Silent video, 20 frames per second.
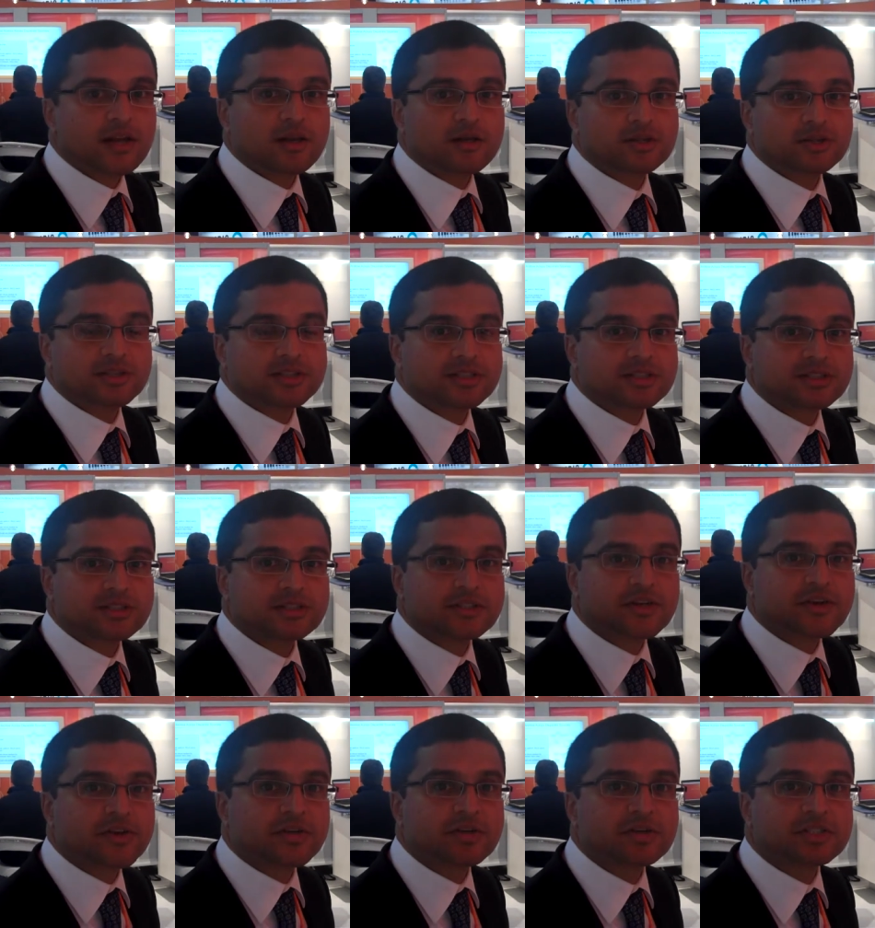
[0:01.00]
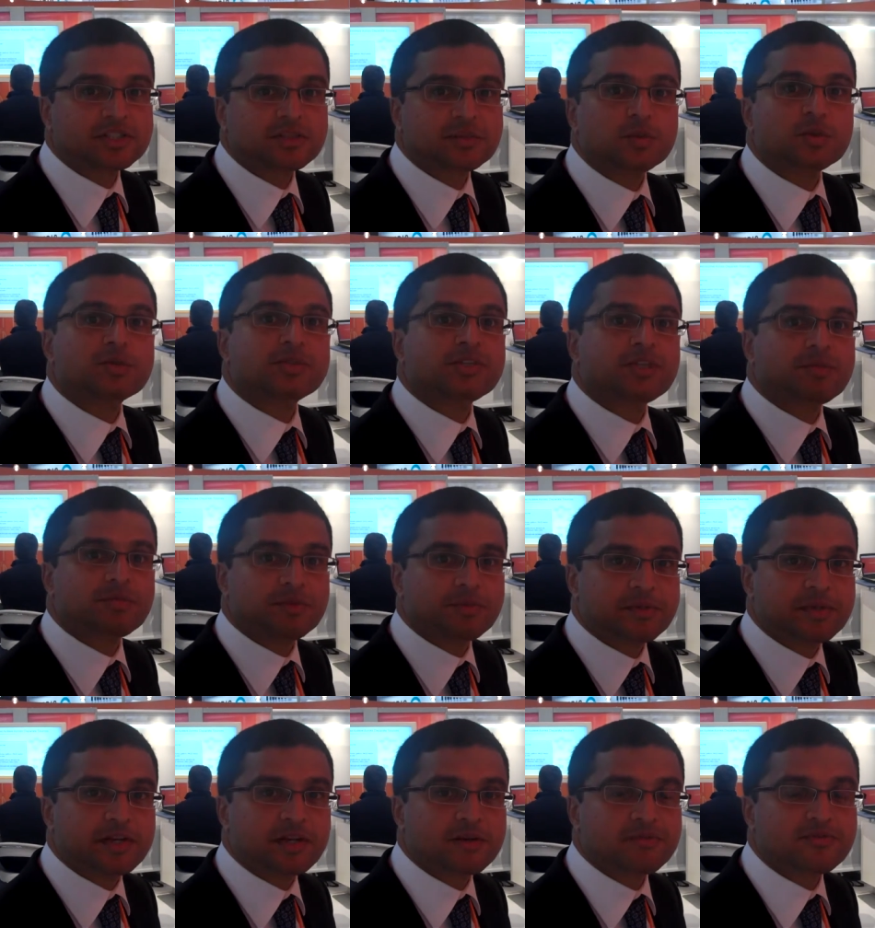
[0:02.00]
Hello, this is Kiran Krishnamurti. I'm the
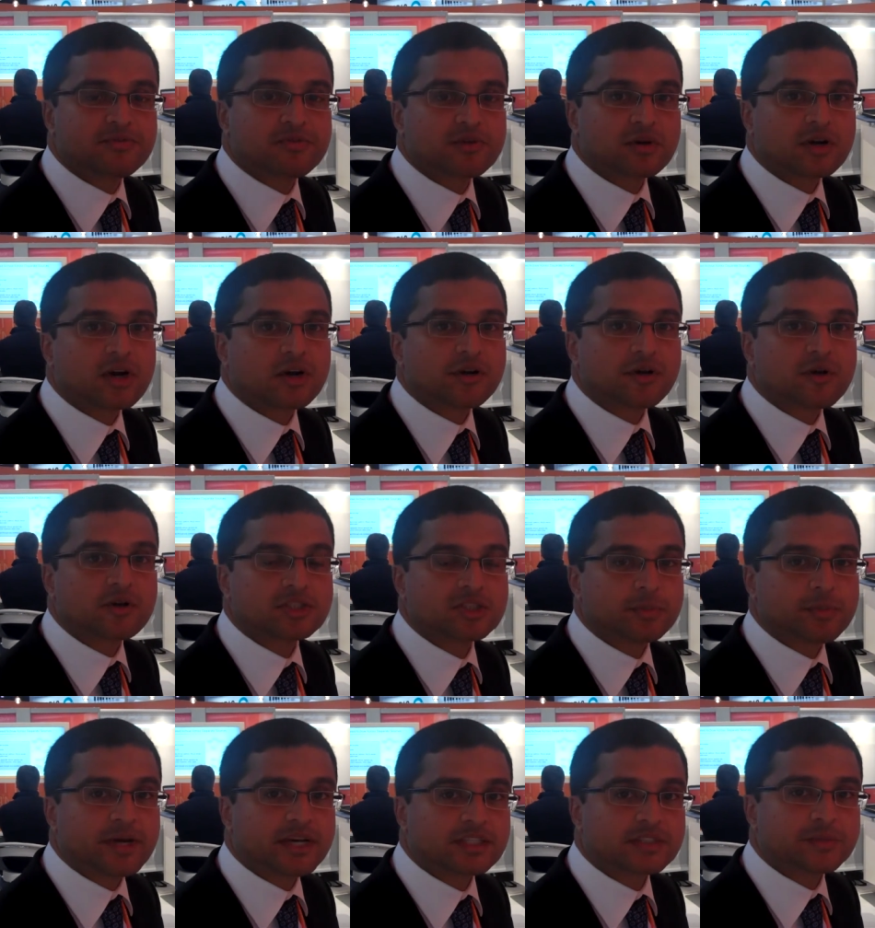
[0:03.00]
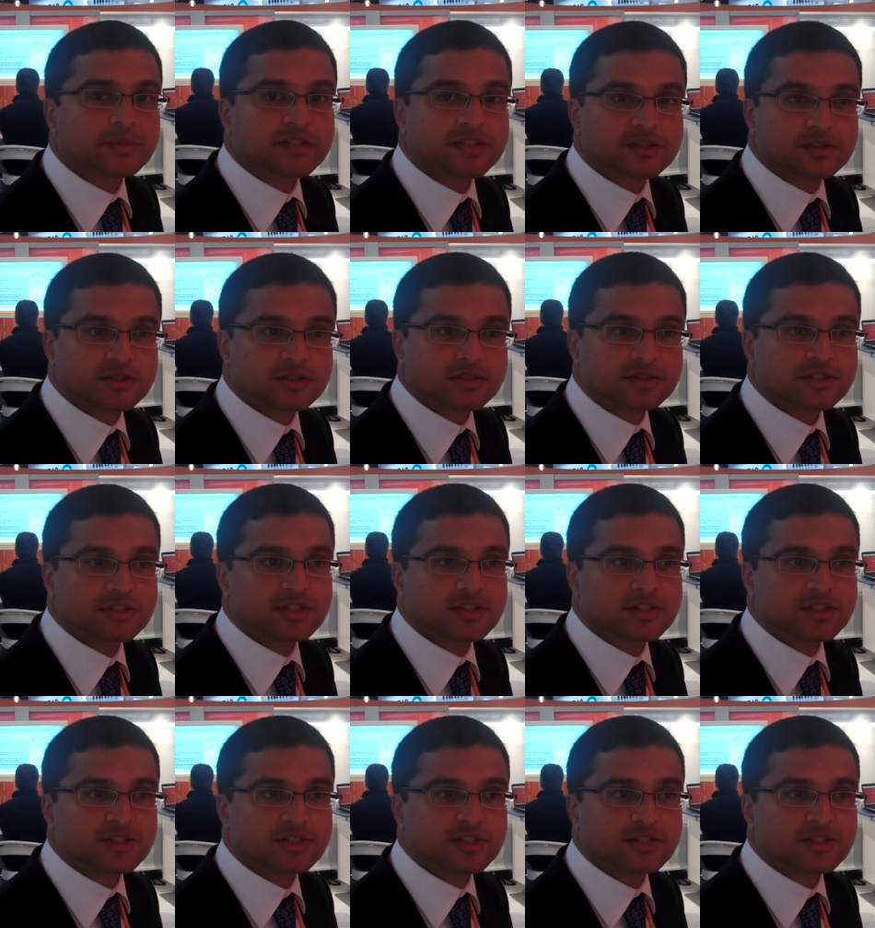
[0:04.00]
PLM for Cardiology PACS Business.